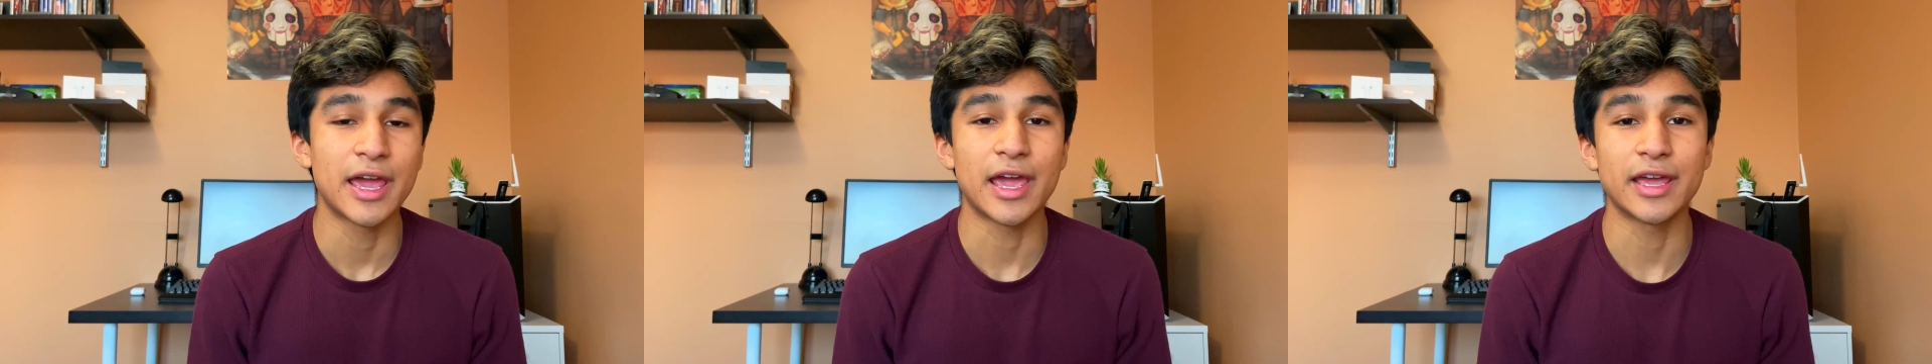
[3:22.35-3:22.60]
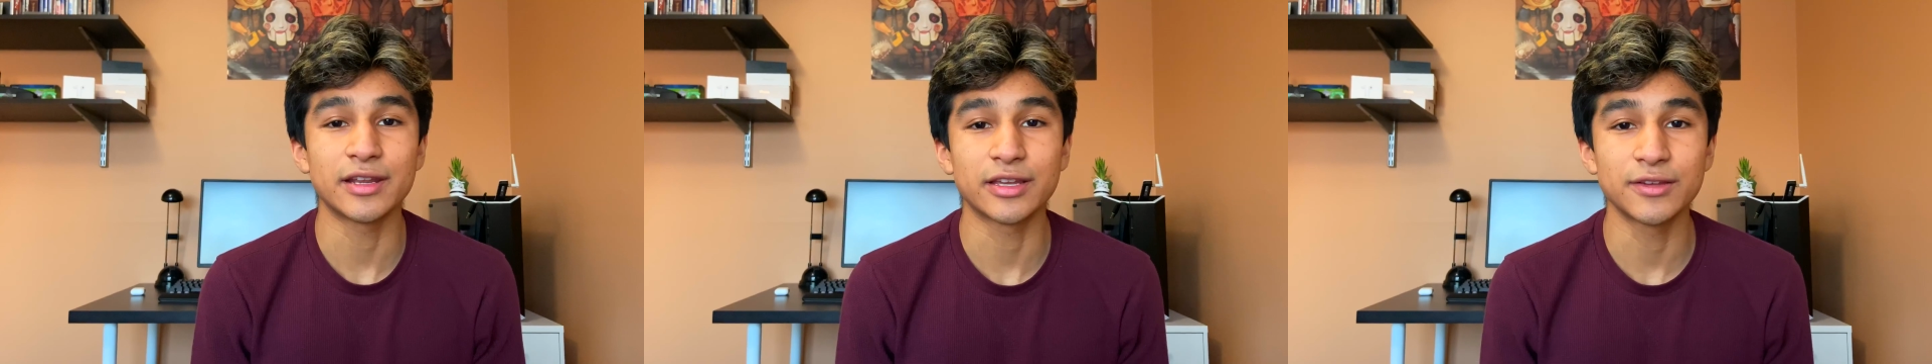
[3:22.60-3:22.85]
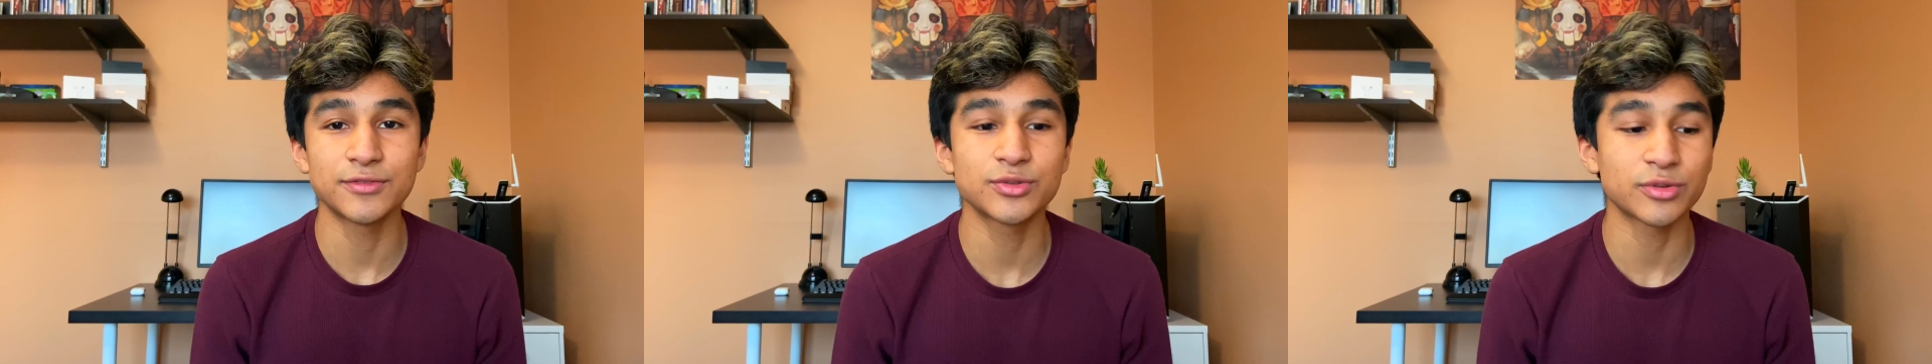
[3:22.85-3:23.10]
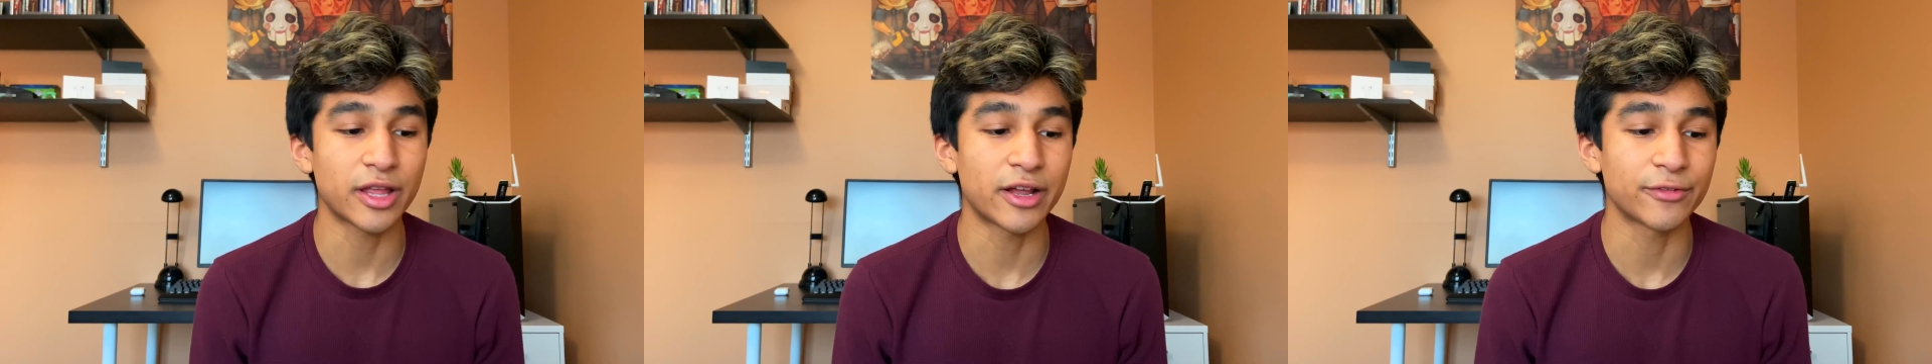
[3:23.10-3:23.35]
and it gives you
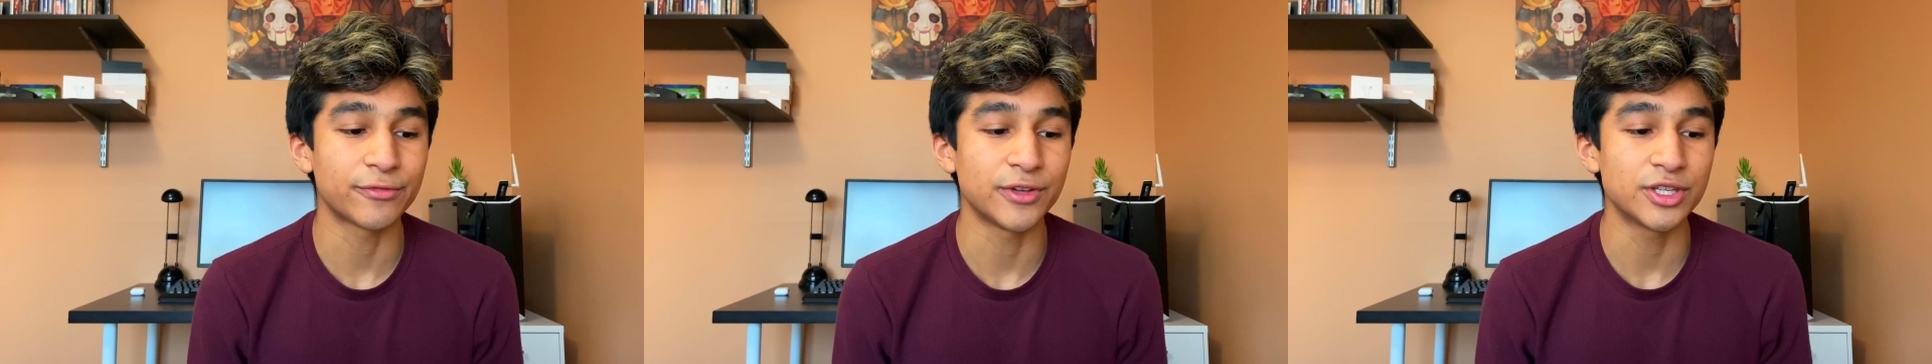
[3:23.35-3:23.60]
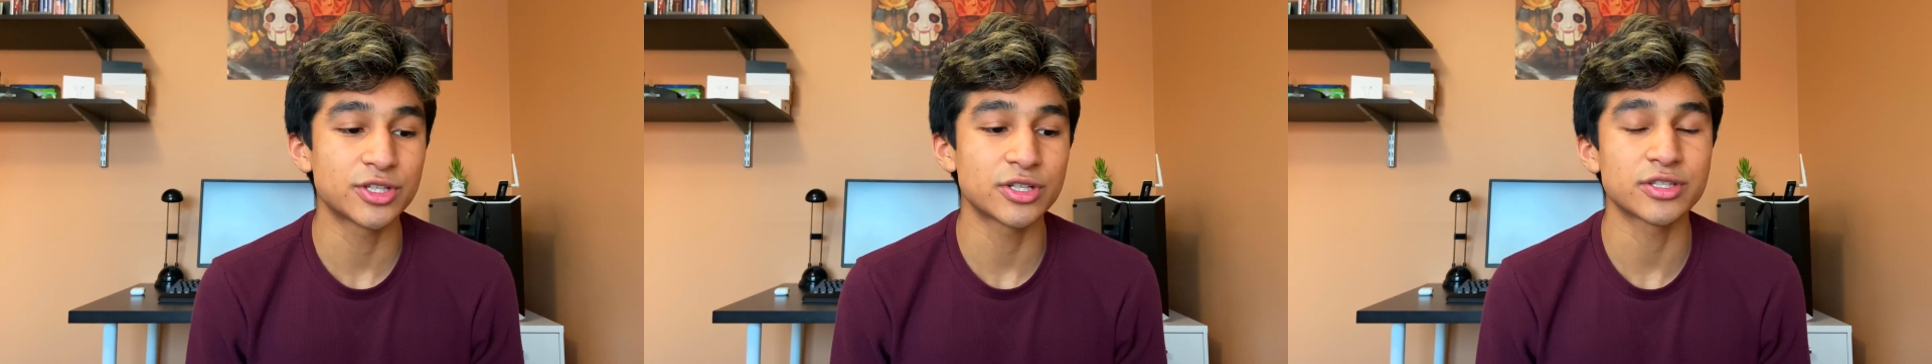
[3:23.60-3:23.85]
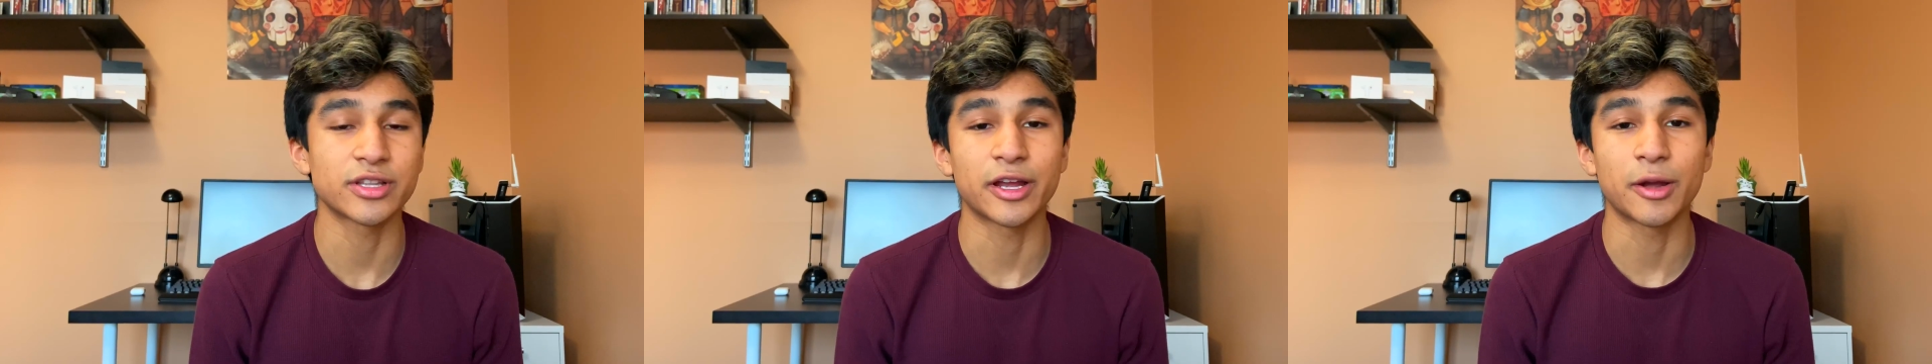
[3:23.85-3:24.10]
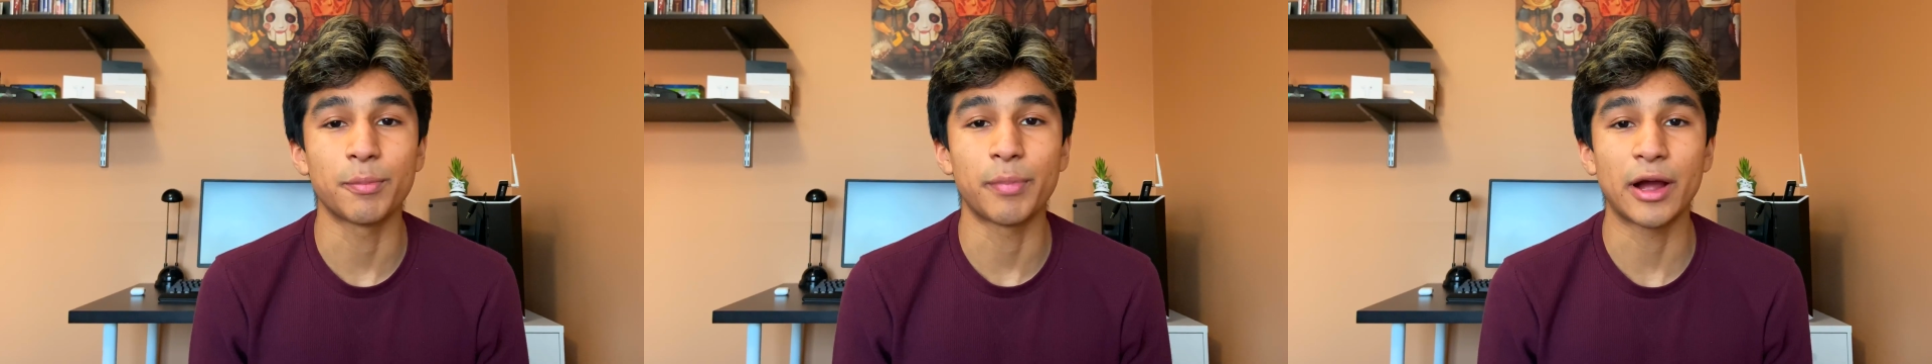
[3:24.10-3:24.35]
a lot of features like
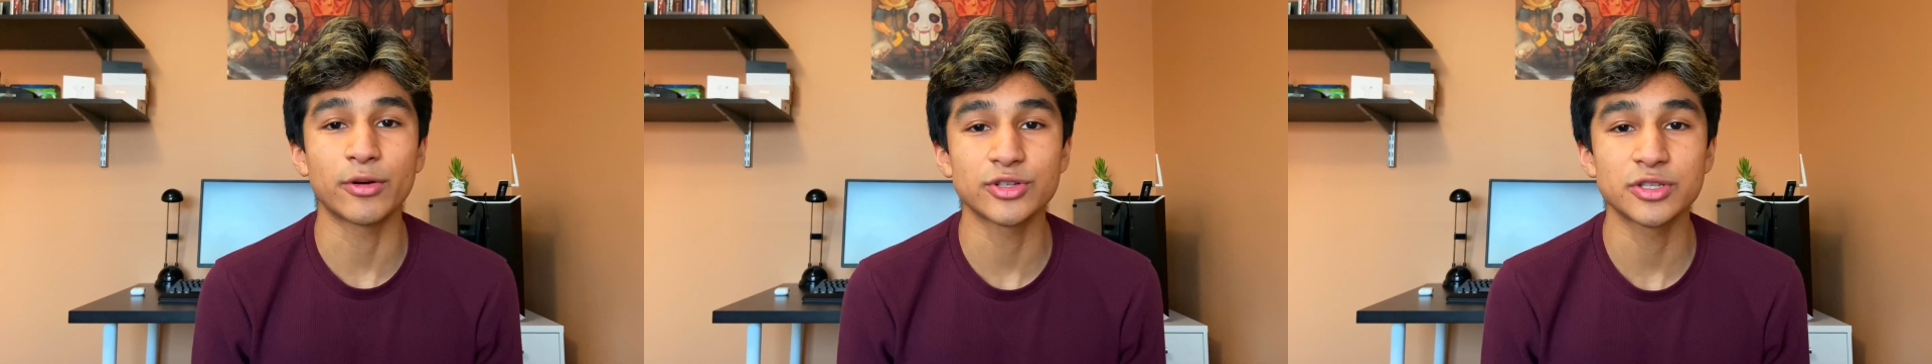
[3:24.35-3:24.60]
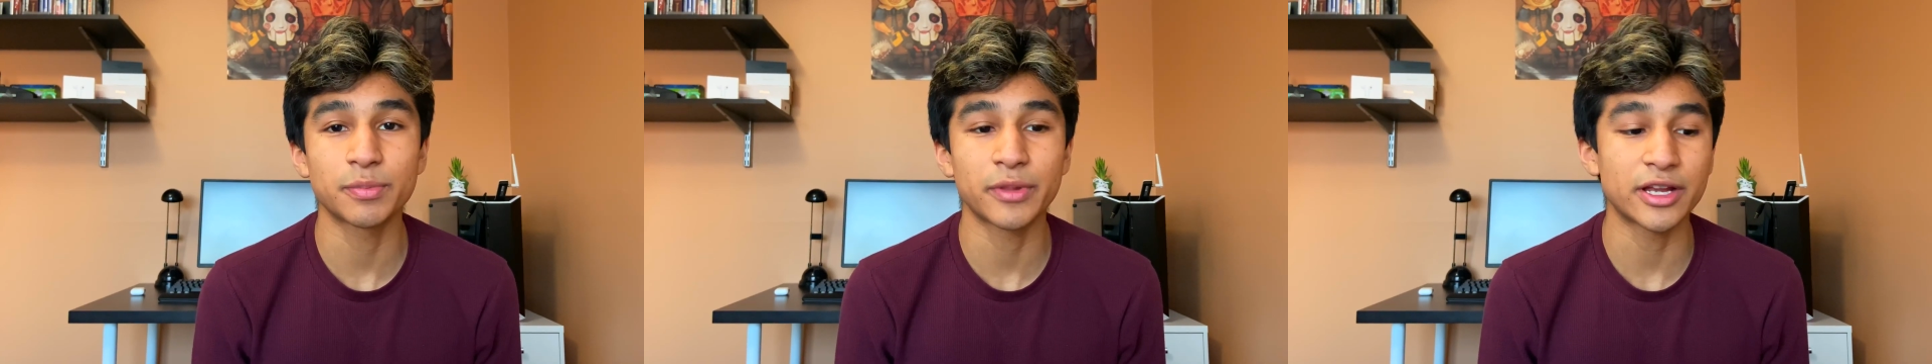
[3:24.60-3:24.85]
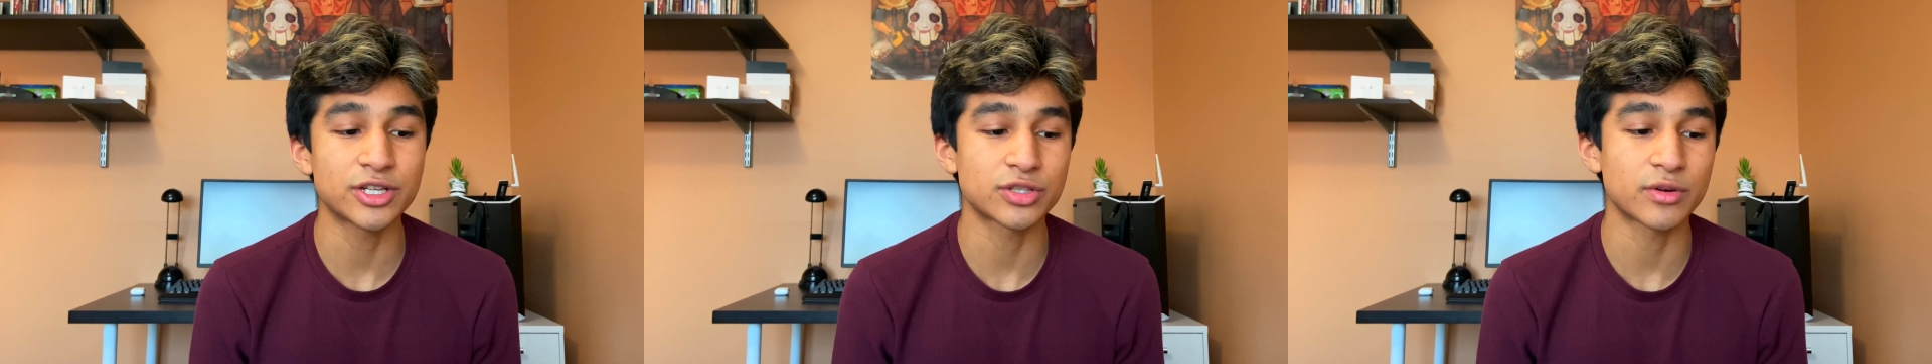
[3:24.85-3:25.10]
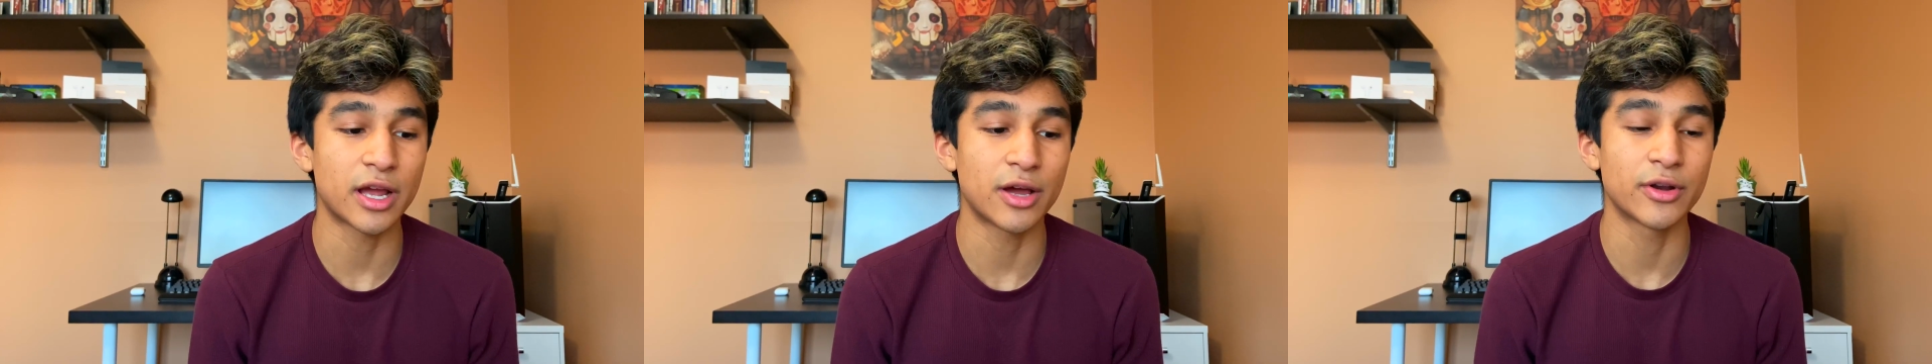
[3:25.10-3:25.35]
a power supply
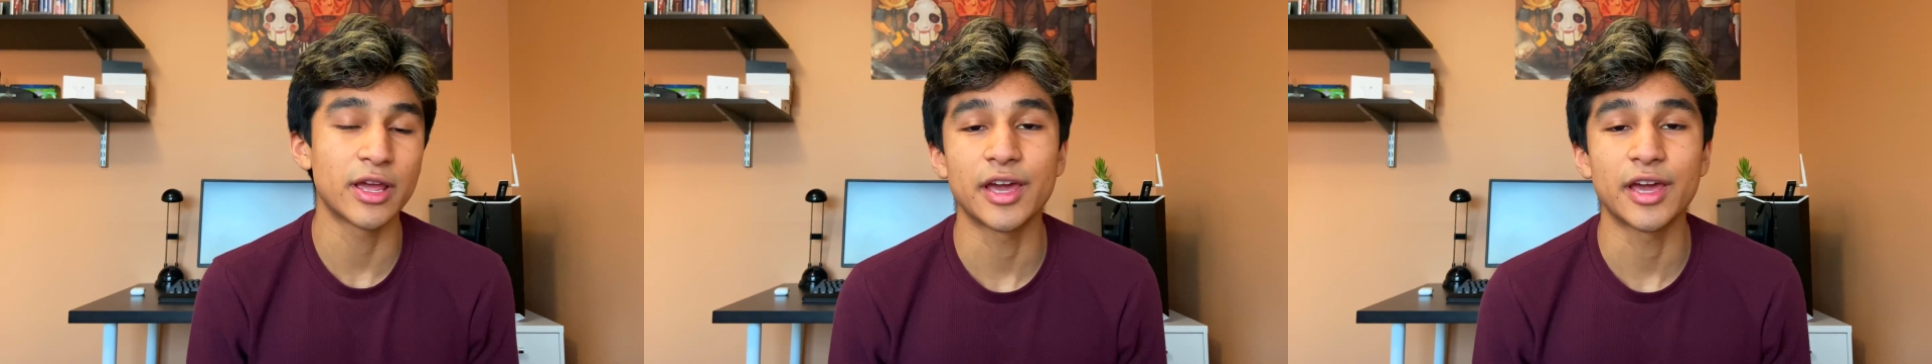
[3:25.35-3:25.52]
shroud,